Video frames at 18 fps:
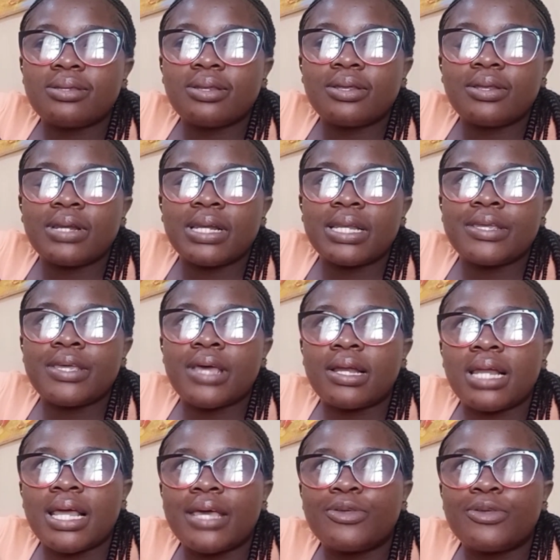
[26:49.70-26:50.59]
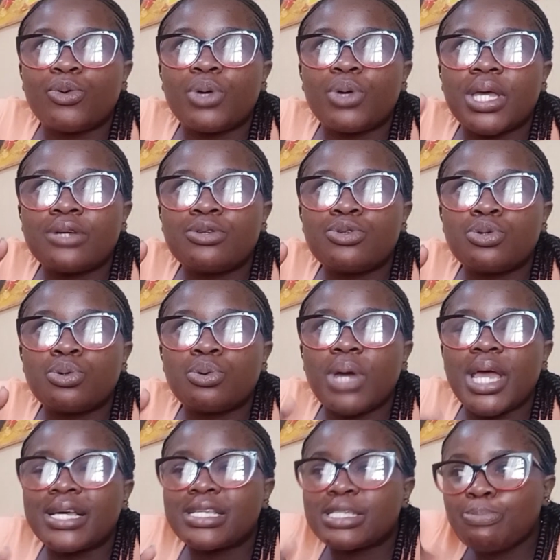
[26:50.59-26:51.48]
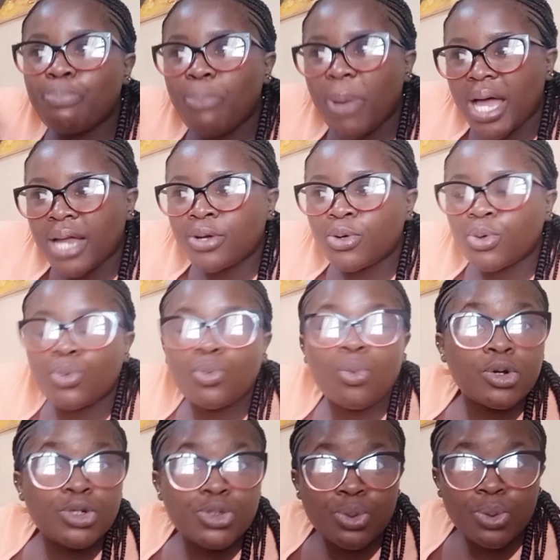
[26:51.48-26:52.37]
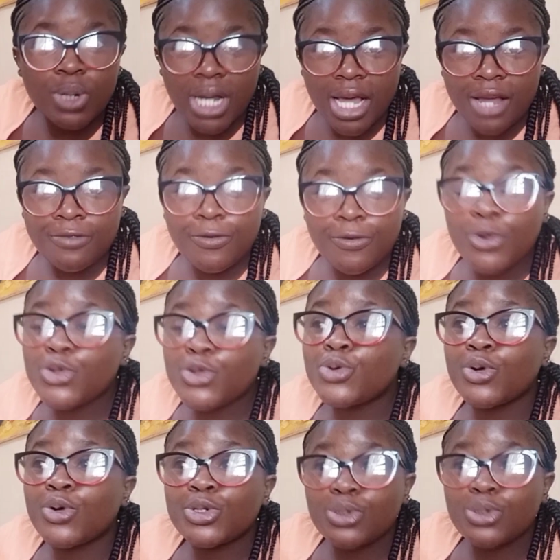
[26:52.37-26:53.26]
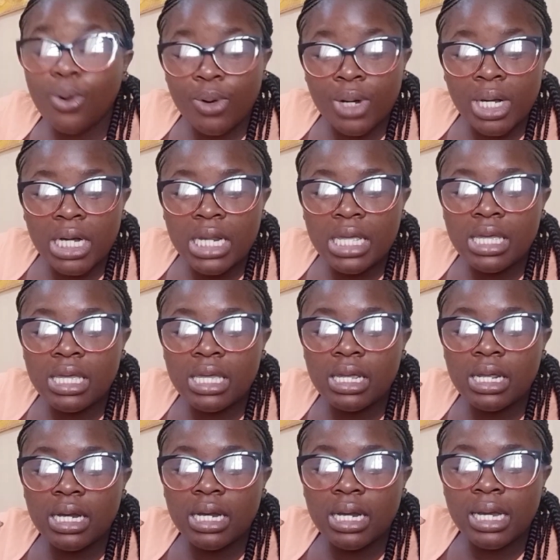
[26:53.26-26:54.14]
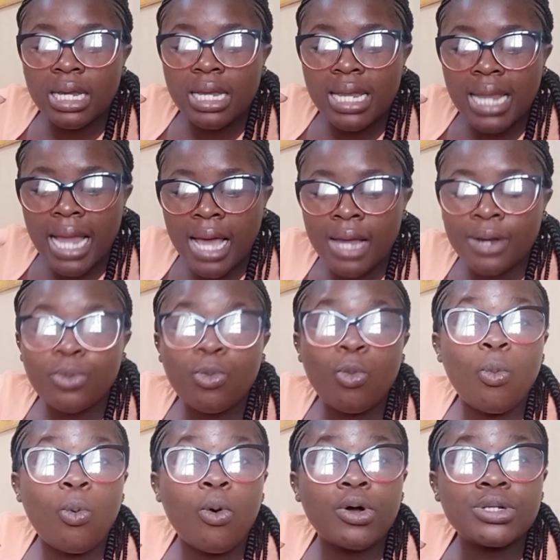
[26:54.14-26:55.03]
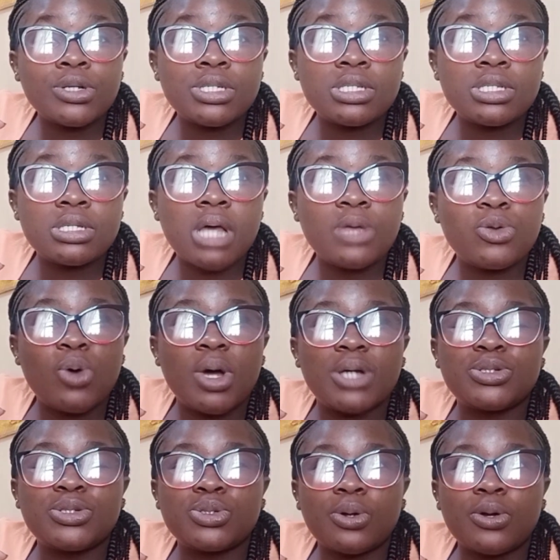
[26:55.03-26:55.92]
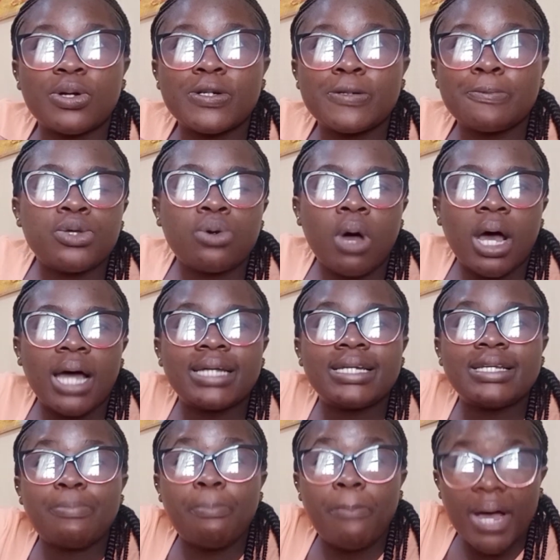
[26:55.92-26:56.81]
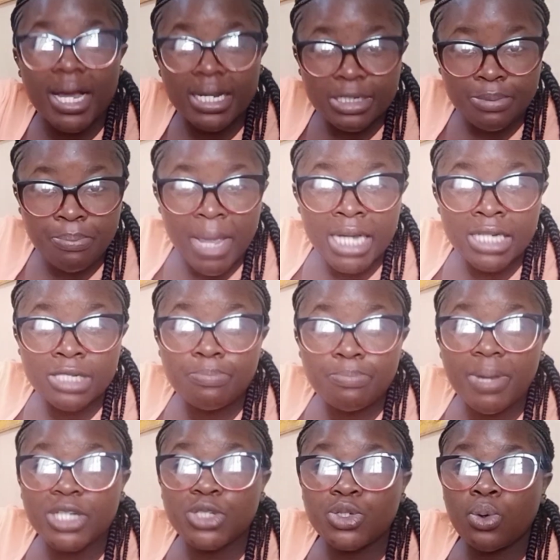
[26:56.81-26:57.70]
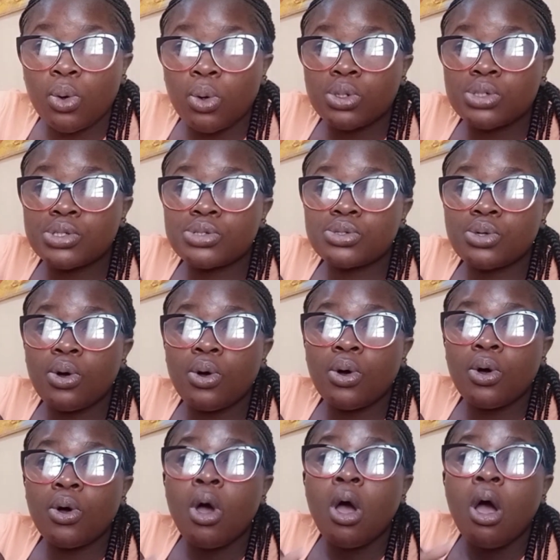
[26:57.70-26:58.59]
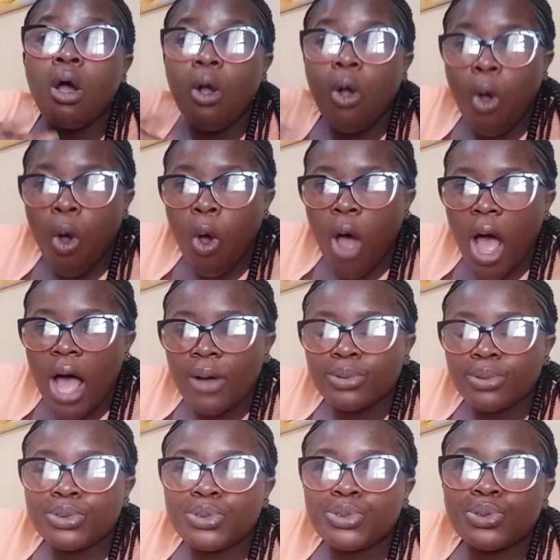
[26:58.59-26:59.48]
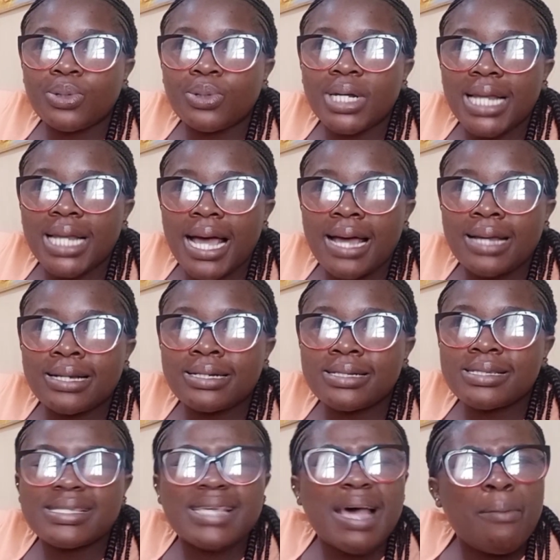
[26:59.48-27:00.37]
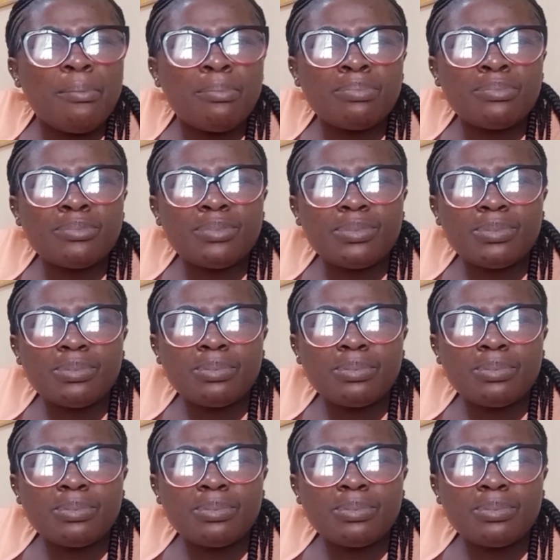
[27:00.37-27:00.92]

like you get to expand on what you learn for. You not only learn what you are taught in your department, but you also go out to learn some